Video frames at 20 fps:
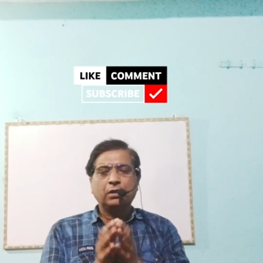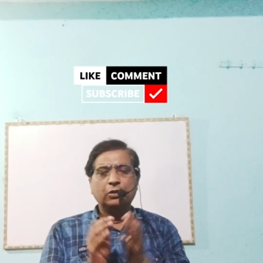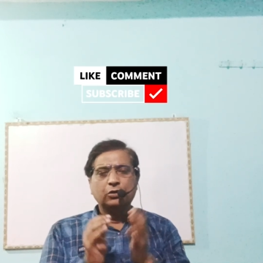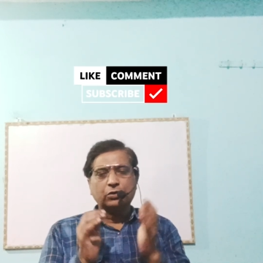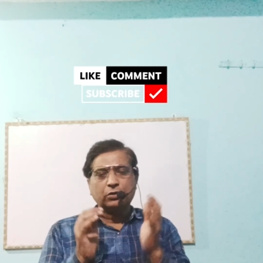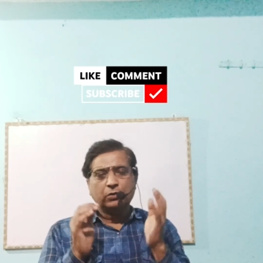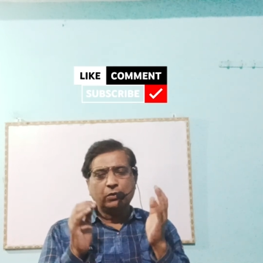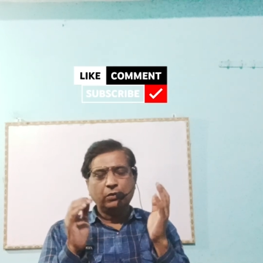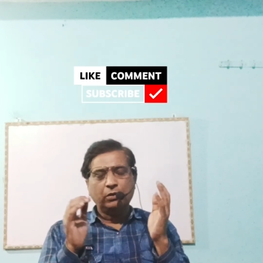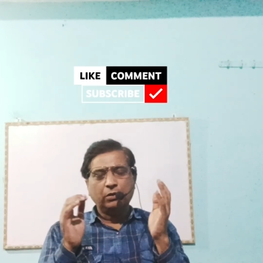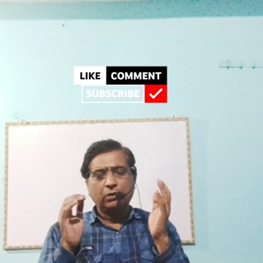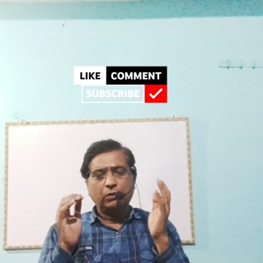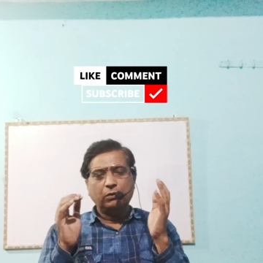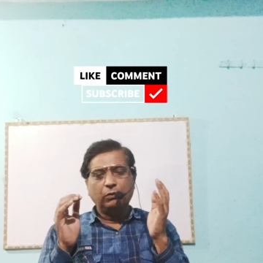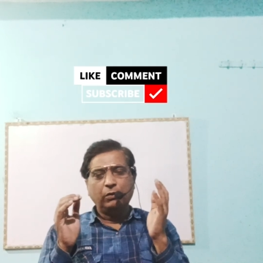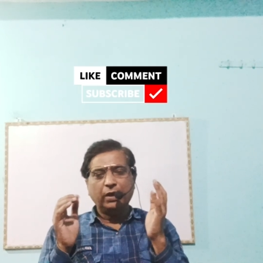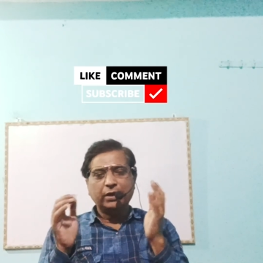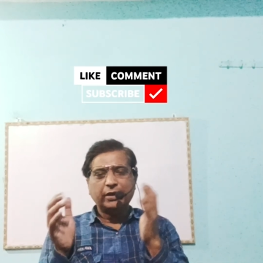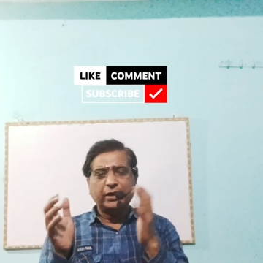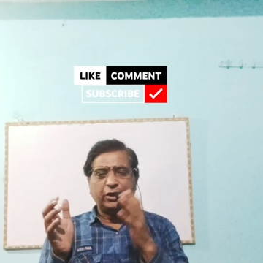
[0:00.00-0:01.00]
So
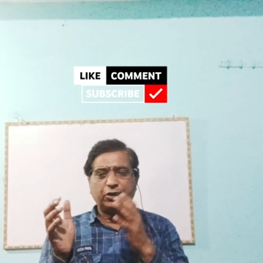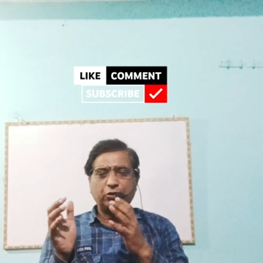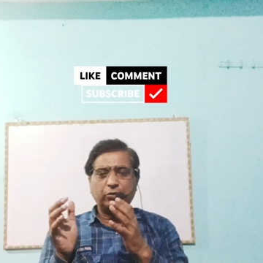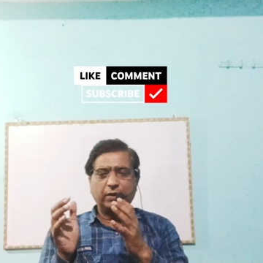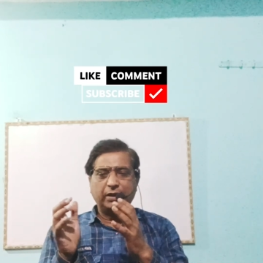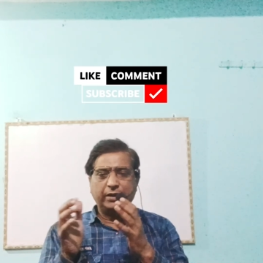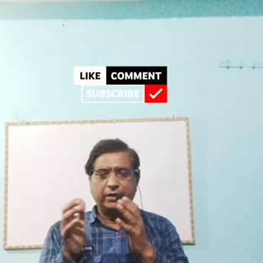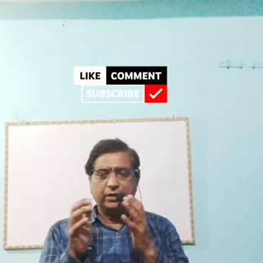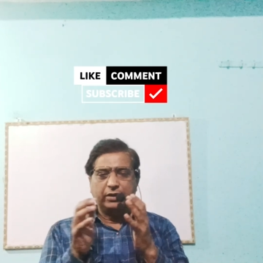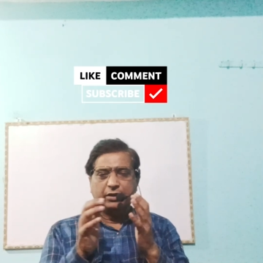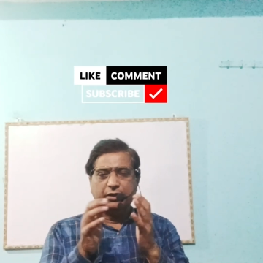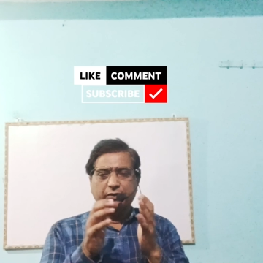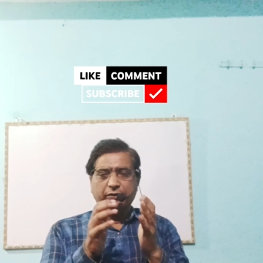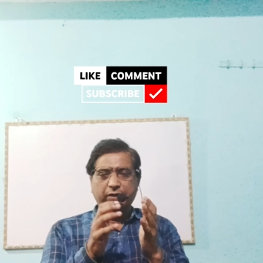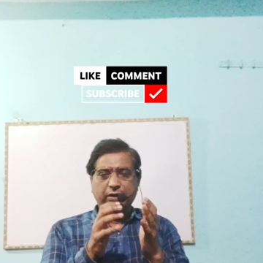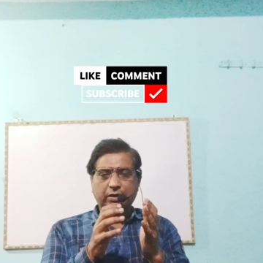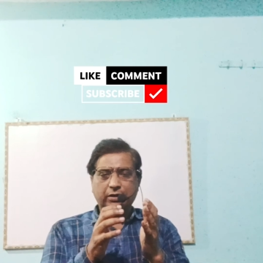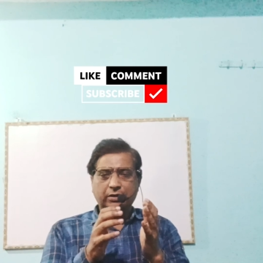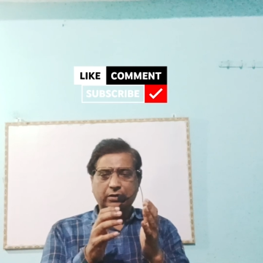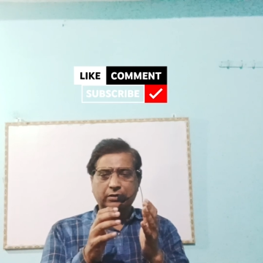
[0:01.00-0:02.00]
what actually is
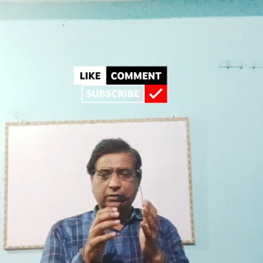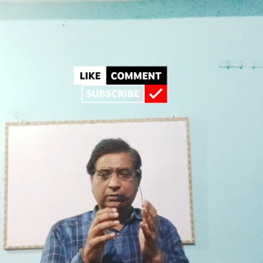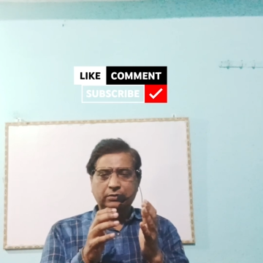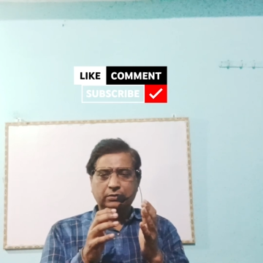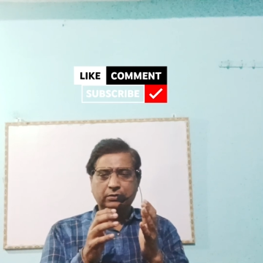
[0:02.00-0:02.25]
sewage?